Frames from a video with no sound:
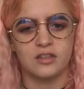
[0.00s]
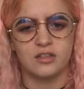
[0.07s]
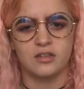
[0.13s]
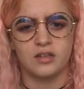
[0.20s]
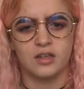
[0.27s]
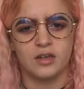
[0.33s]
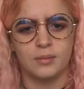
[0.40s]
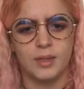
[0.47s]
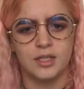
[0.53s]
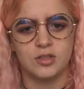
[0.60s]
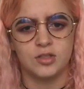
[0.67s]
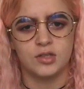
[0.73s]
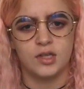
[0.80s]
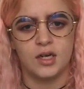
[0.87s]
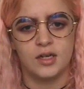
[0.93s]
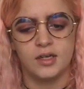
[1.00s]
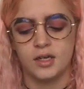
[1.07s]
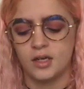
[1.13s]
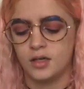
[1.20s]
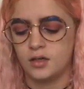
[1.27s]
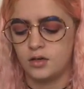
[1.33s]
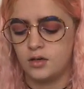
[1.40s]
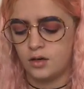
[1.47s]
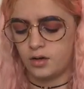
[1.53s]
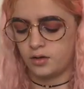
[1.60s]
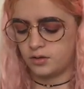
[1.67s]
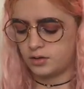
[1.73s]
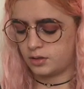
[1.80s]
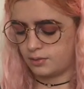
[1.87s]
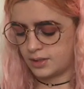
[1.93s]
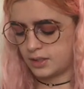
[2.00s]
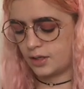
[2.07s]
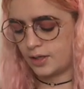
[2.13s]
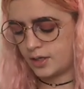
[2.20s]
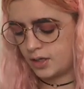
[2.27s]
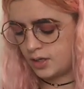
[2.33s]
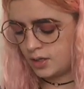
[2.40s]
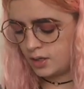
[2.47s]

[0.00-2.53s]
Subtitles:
I don't think I mentioned that yet. No, so it's like